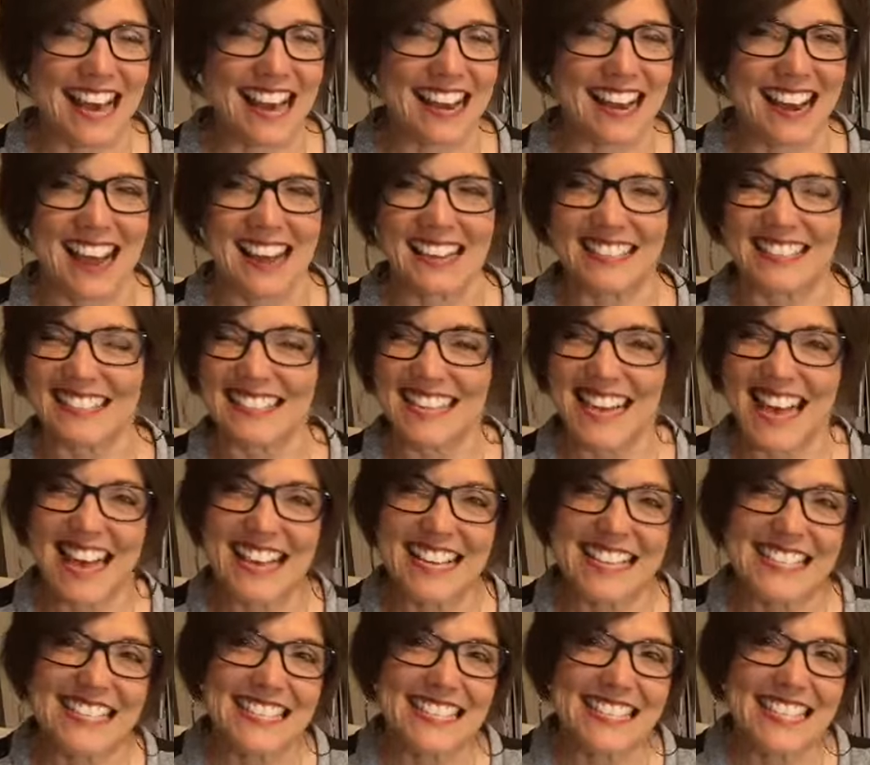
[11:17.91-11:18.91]
and I
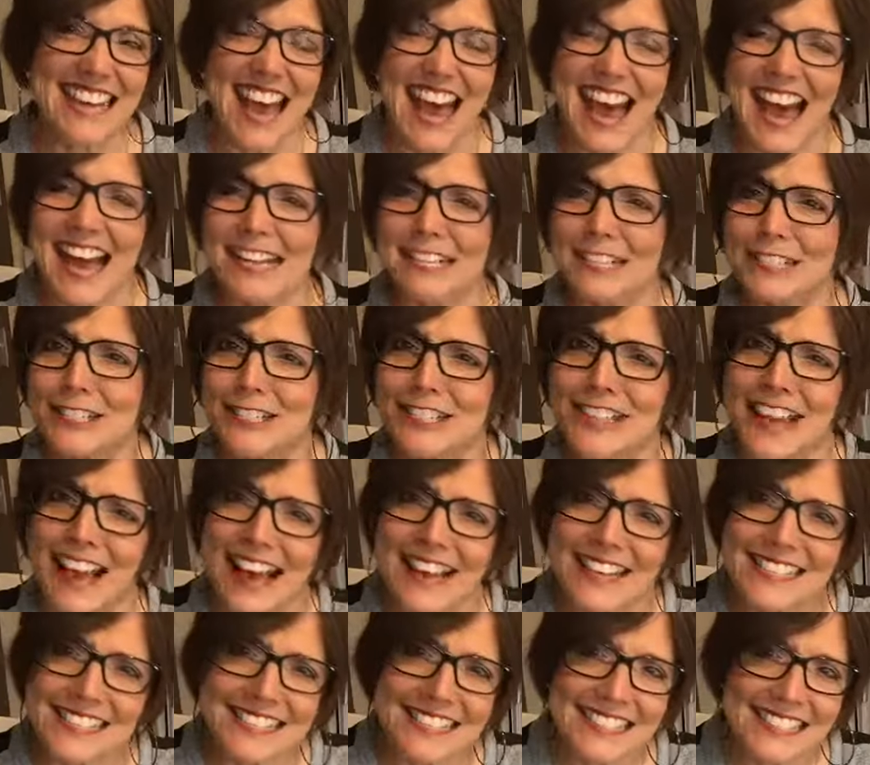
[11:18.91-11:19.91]
just, I
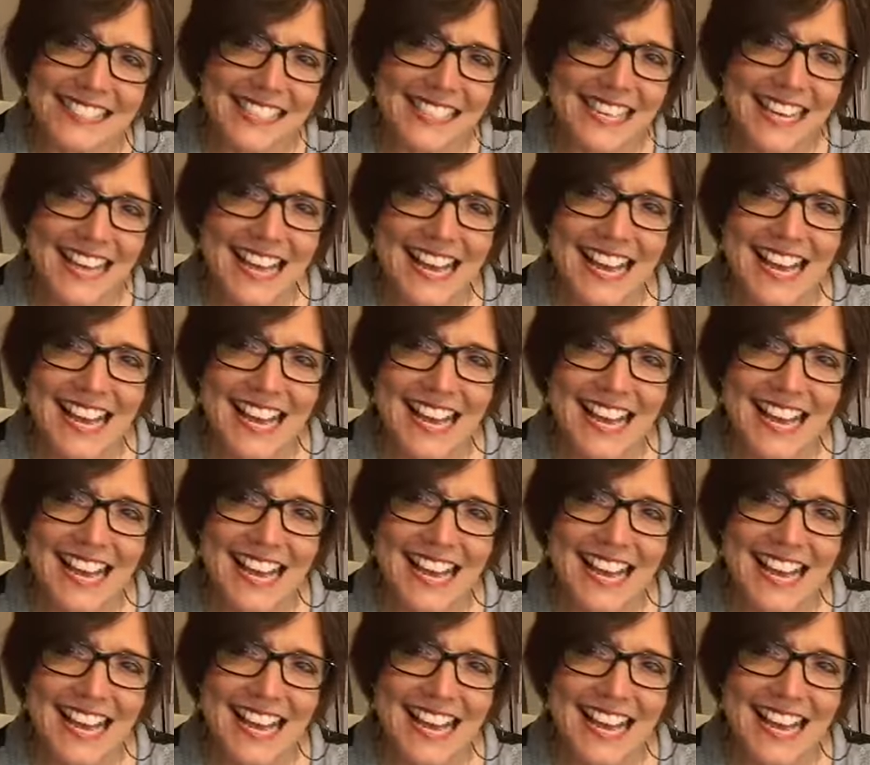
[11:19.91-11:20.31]
just